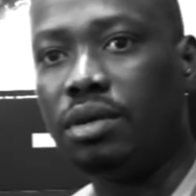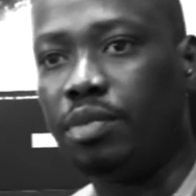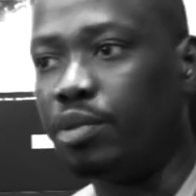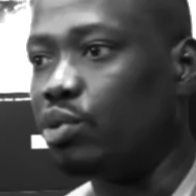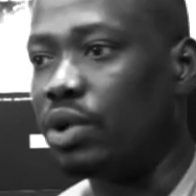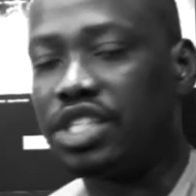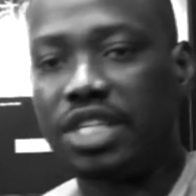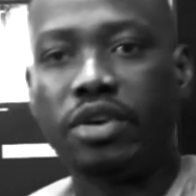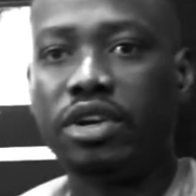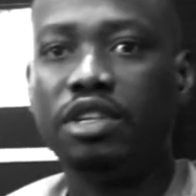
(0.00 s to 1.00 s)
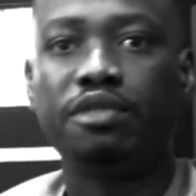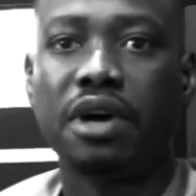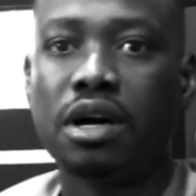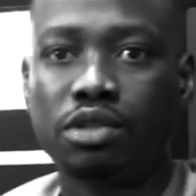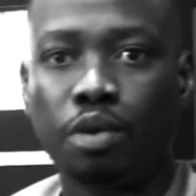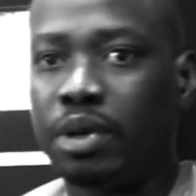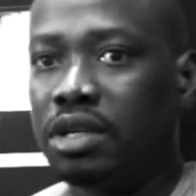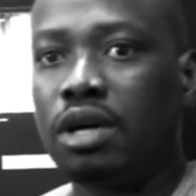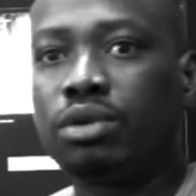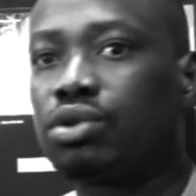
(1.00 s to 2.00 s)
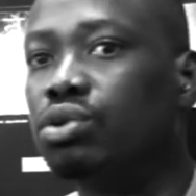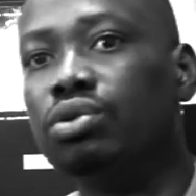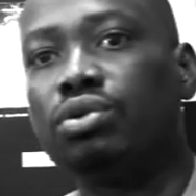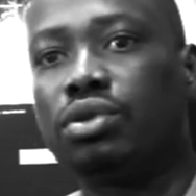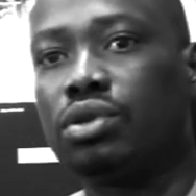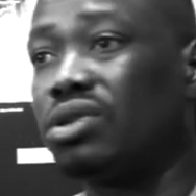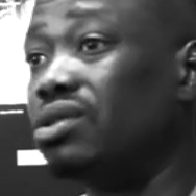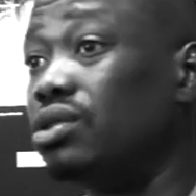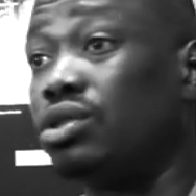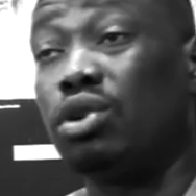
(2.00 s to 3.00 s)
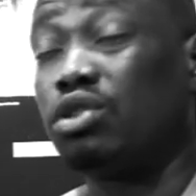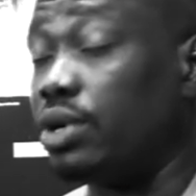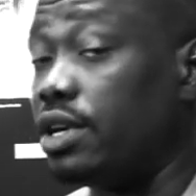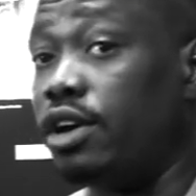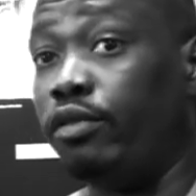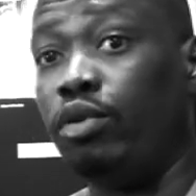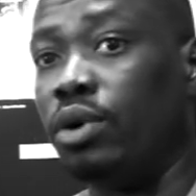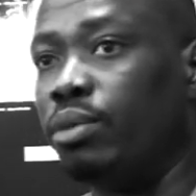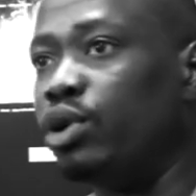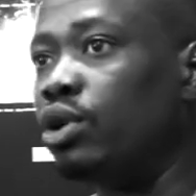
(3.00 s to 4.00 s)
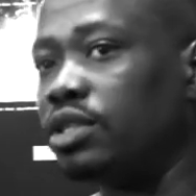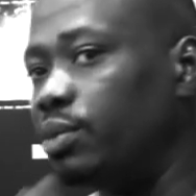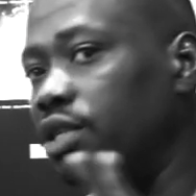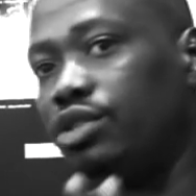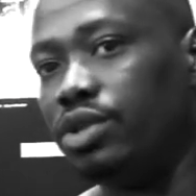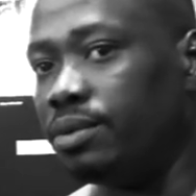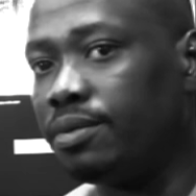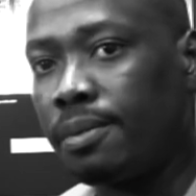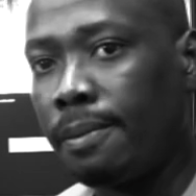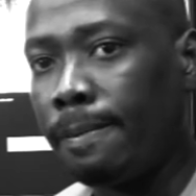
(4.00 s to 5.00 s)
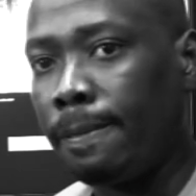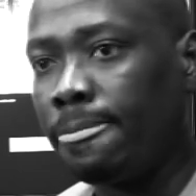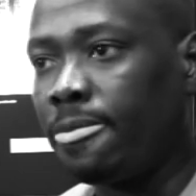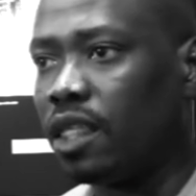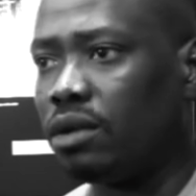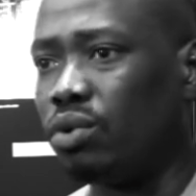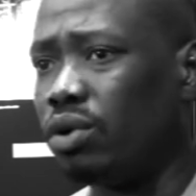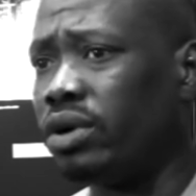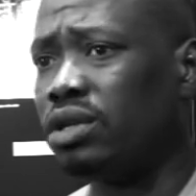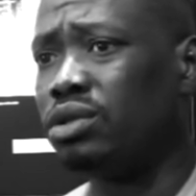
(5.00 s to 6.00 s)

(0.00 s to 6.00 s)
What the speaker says: People were sharing his files up and down schools. The songs were everywhere, but not mainstream. We were already